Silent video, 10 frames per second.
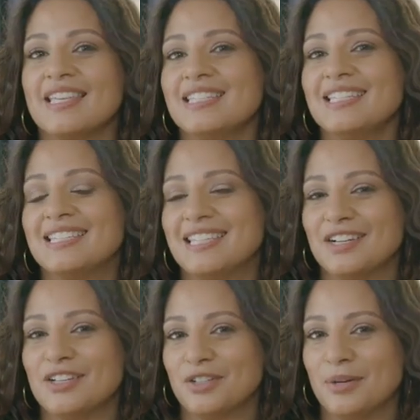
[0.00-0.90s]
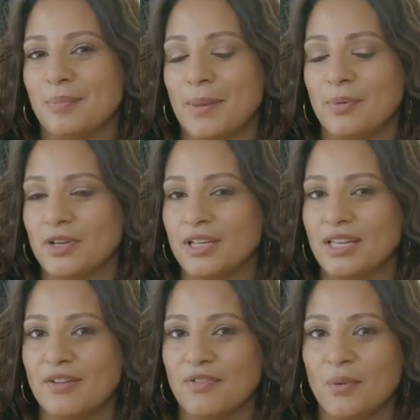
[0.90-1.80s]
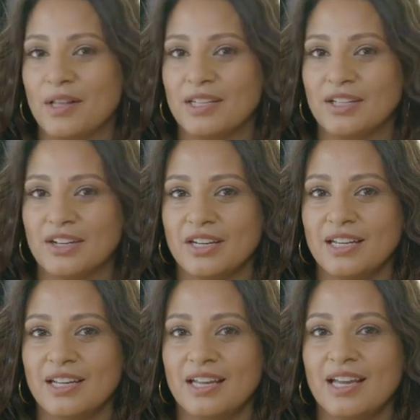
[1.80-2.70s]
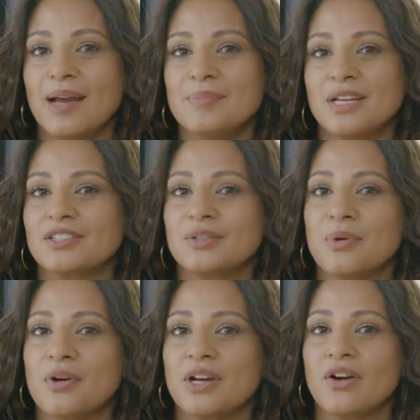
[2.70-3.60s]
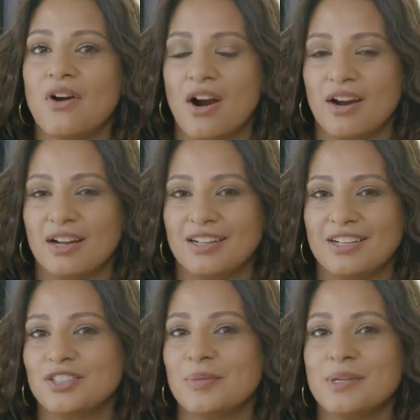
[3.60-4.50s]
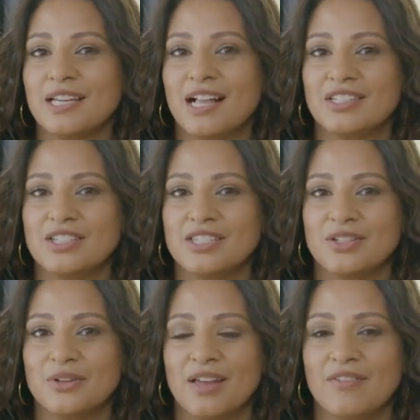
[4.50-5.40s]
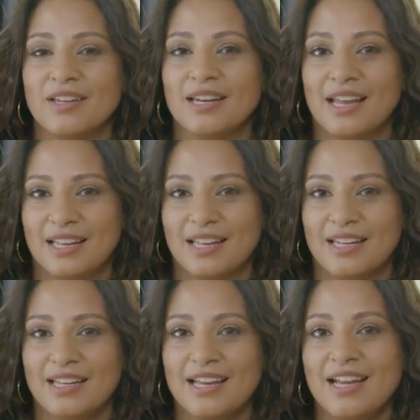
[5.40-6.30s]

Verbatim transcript: This is Dear Derm by Beauty Geek for Well and Good, and I'm Dr. Mona Gohara, a dermatologist in New Haven, Connecticut.